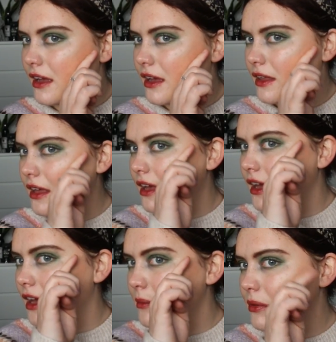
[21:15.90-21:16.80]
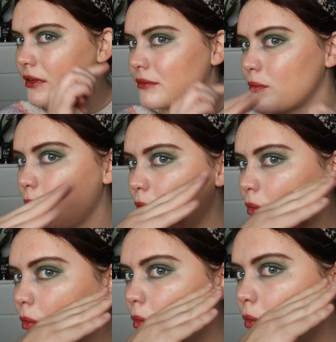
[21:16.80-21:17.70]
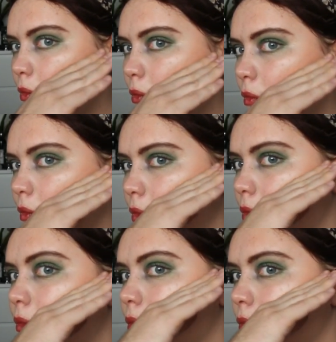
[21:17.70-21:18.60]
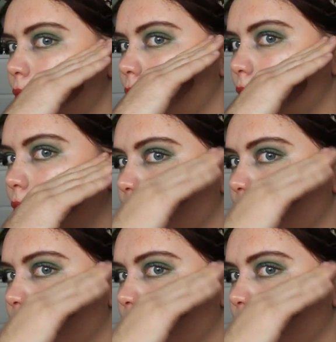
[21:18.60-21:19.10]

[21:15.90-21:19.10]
So just up. just below where the cheek where, mm -hmm. cheek pops out,